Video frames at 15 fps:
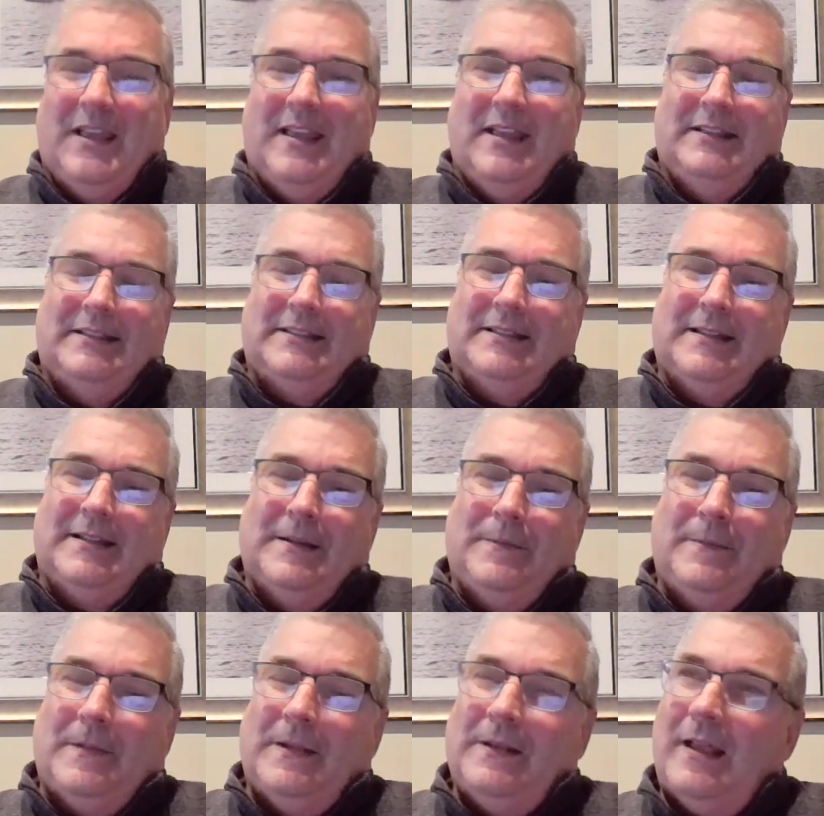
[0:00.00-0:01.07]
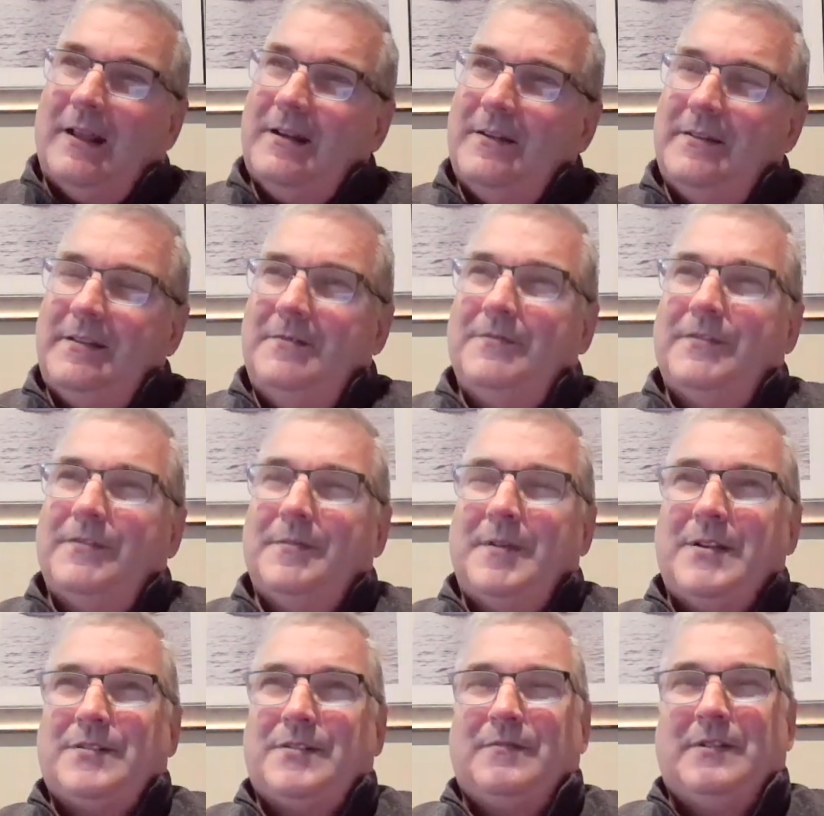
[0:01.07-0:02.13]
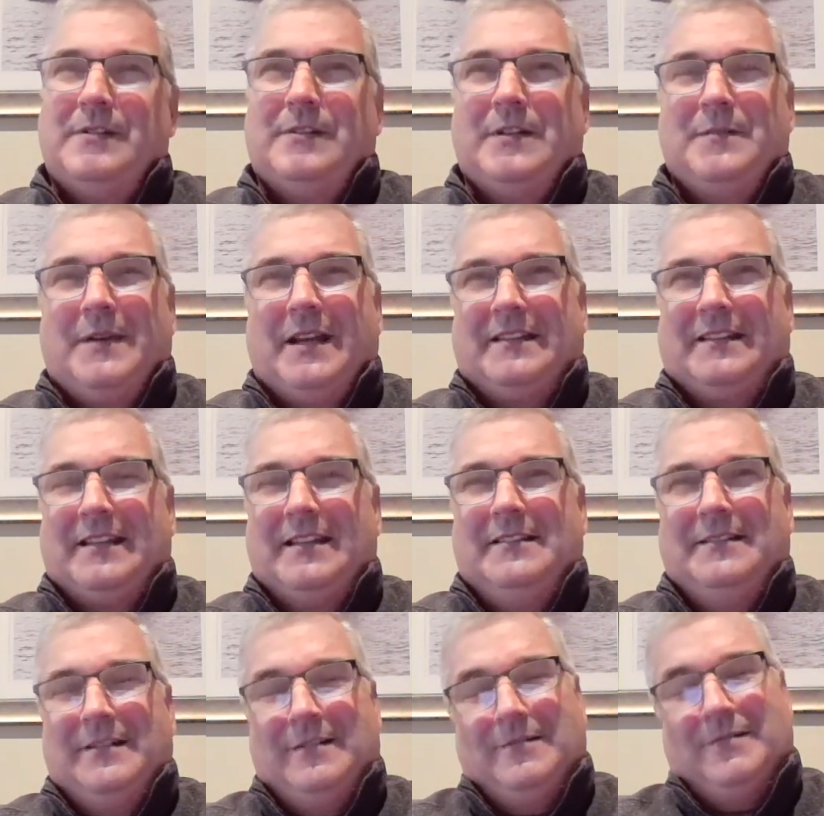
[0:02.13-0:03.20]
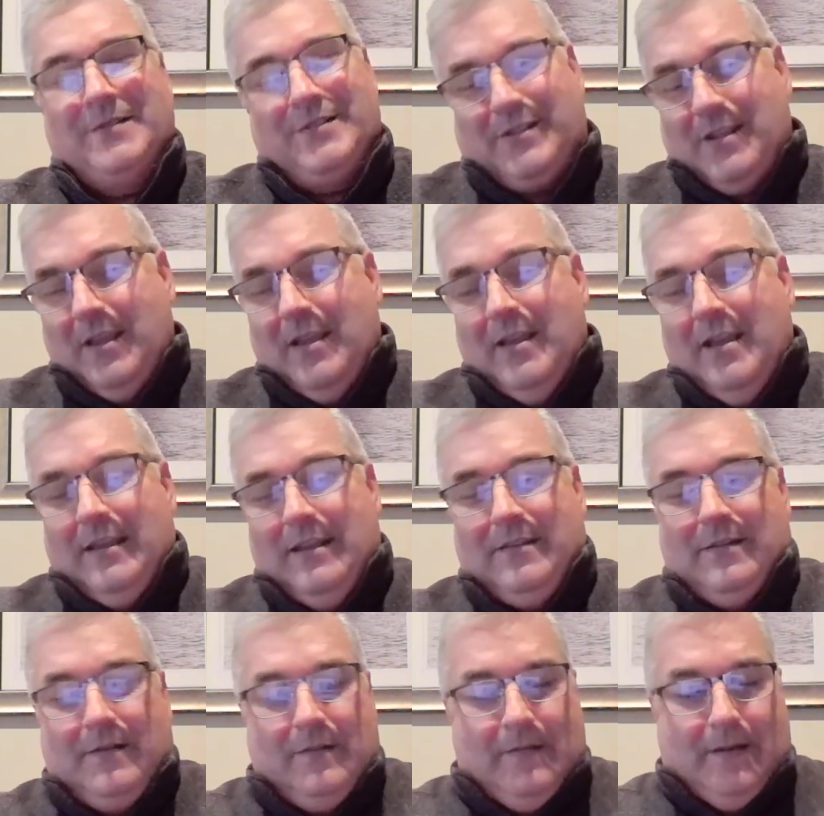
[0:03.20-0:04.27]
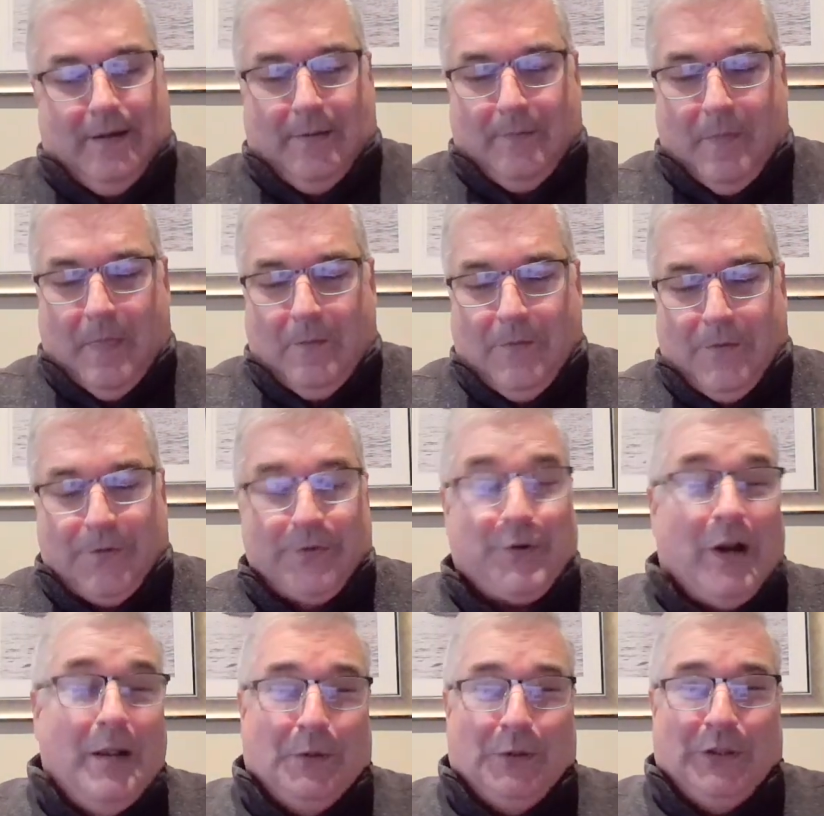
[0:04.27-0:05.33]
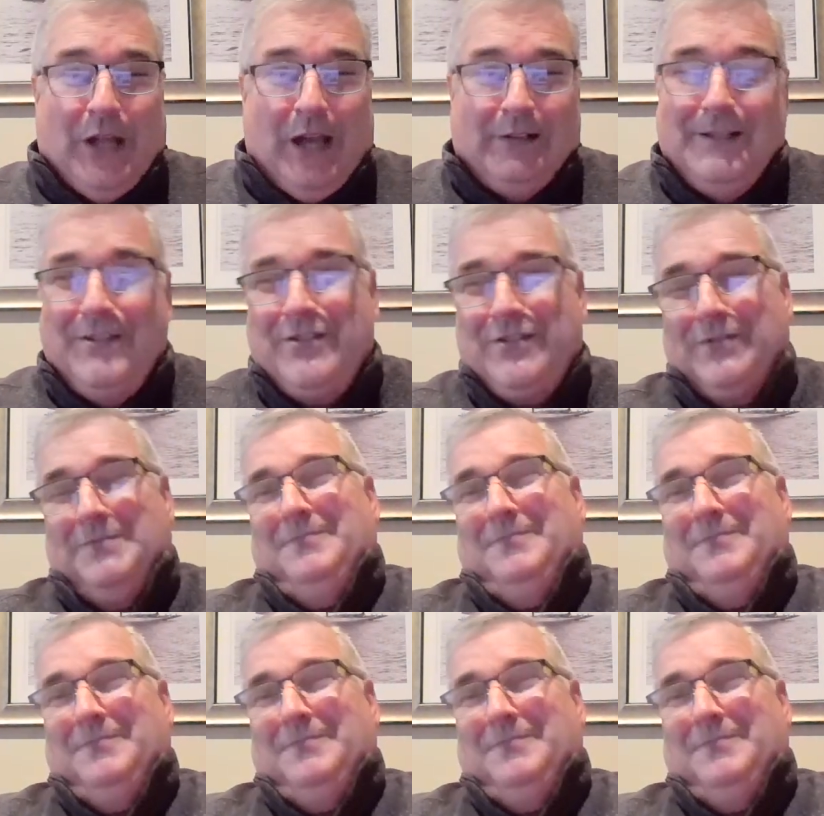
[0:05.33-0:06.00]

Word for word: And um, a lot of the information we learned back then, you know, was either um, through tribal knowledge,